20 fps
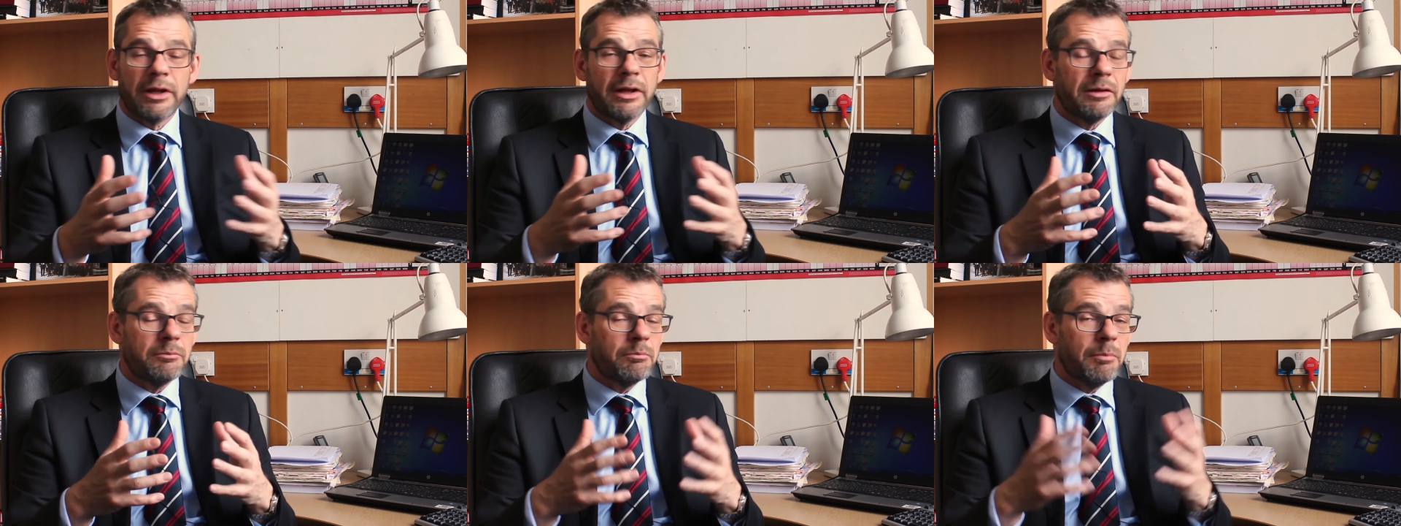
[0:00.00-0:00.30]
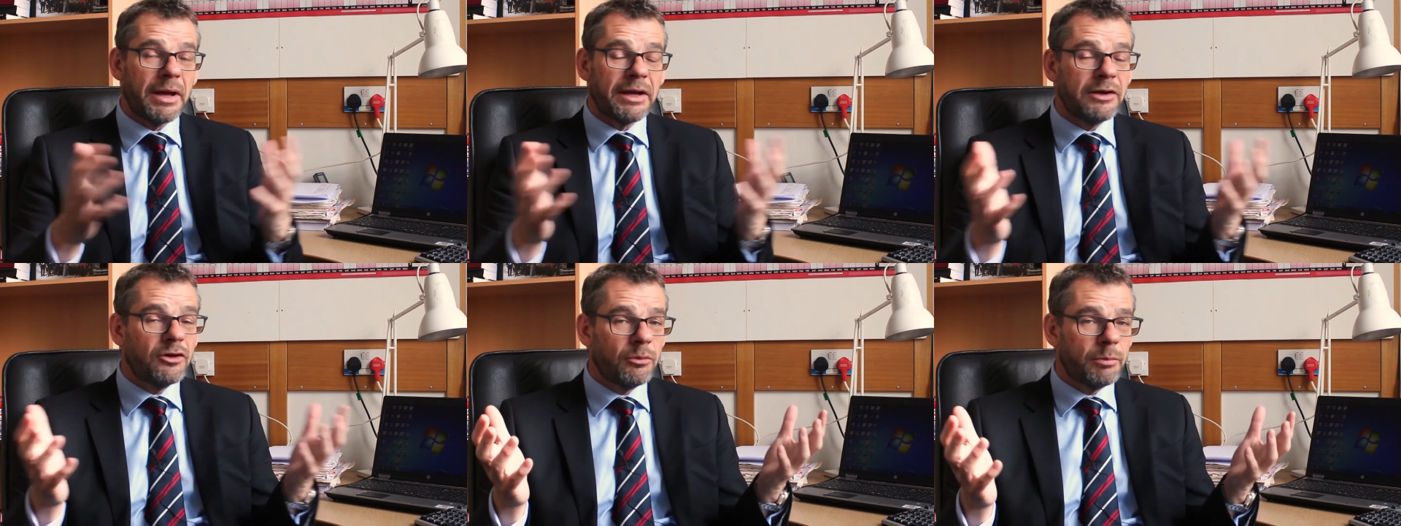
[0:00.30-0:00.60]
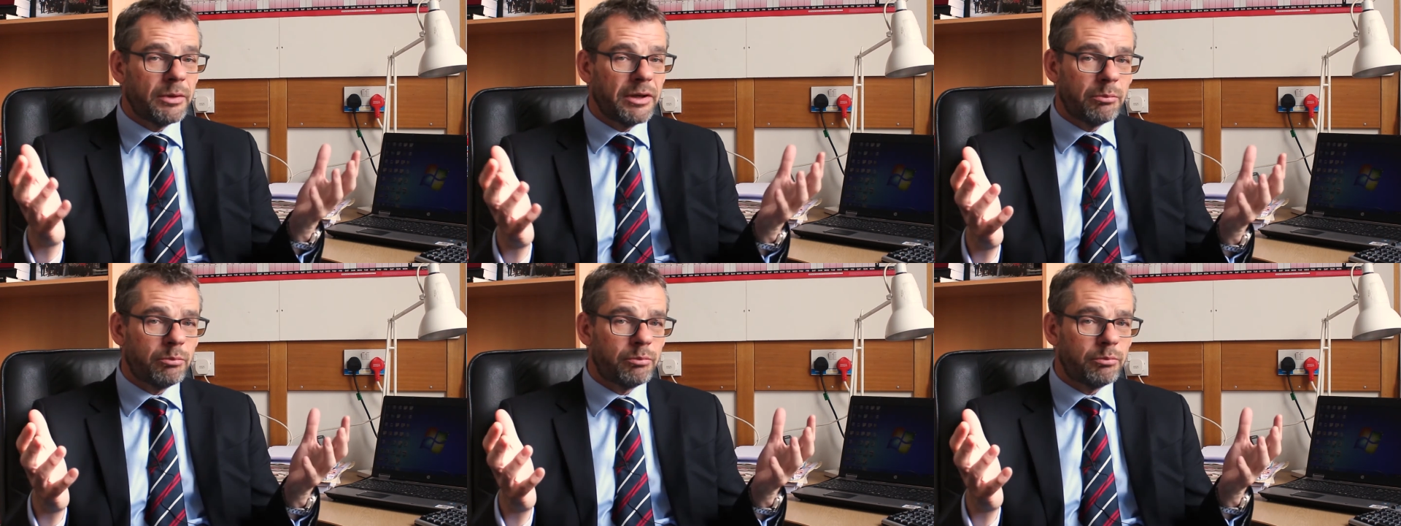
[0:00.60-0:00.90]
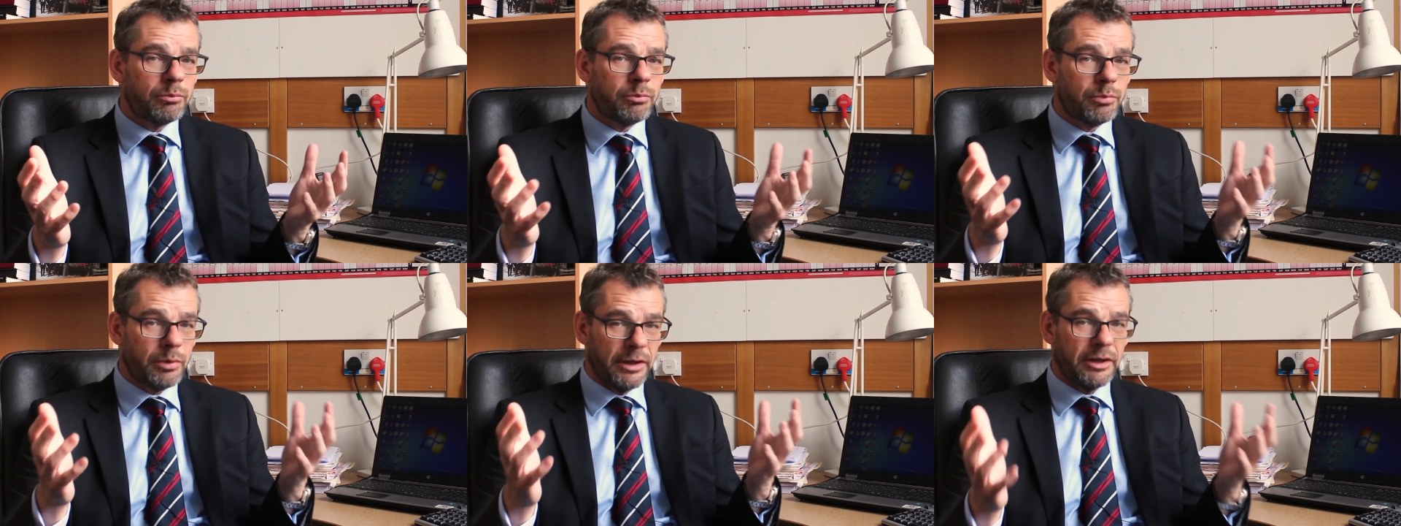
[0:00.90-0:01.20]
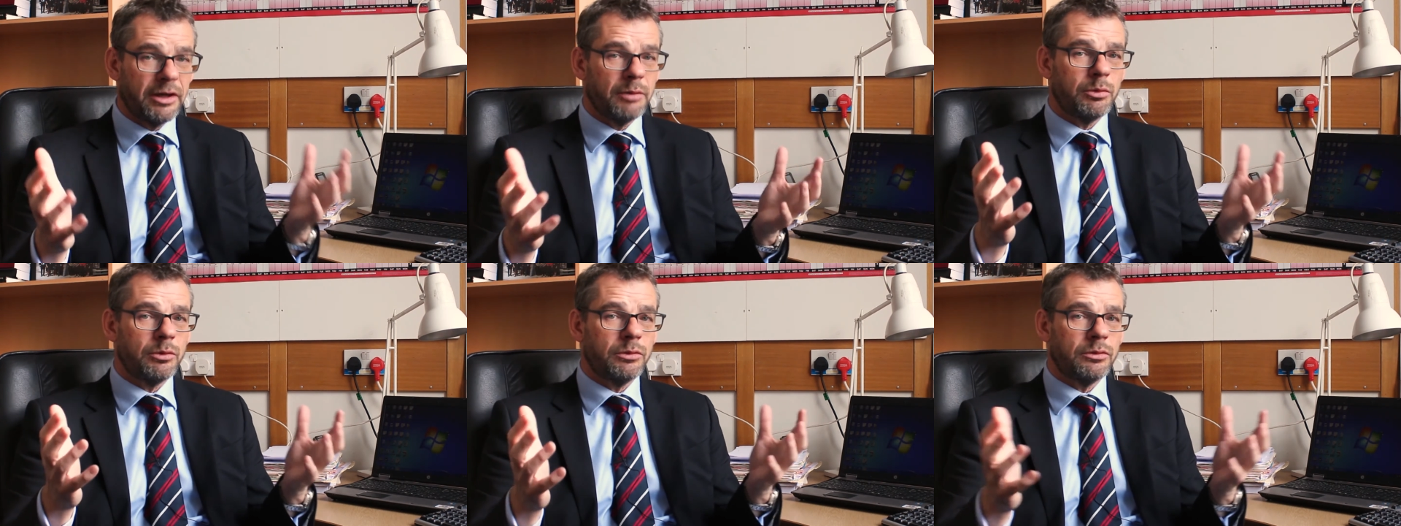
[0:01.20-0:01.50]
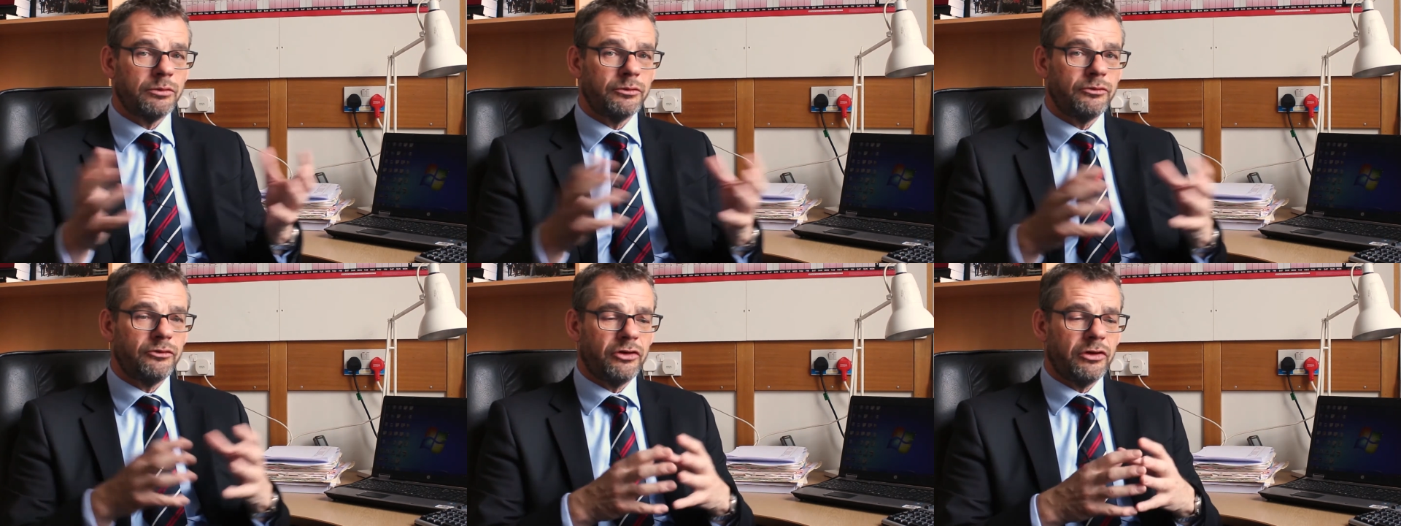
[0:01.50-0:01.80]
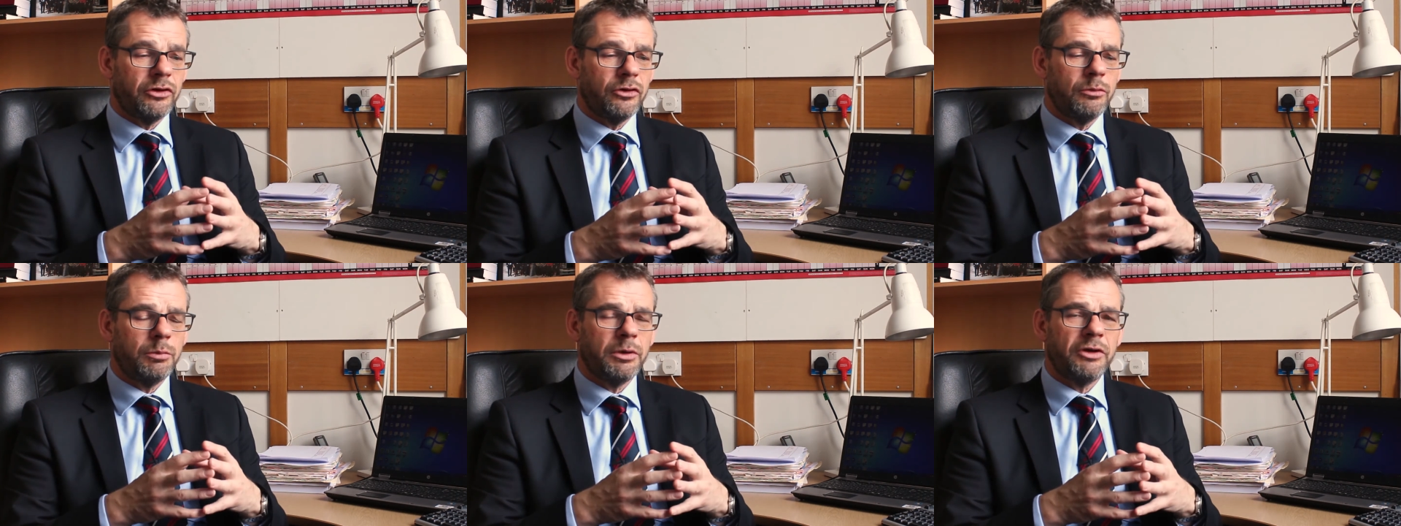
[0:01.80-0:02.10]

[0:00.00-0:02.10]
It may not be applicable to you,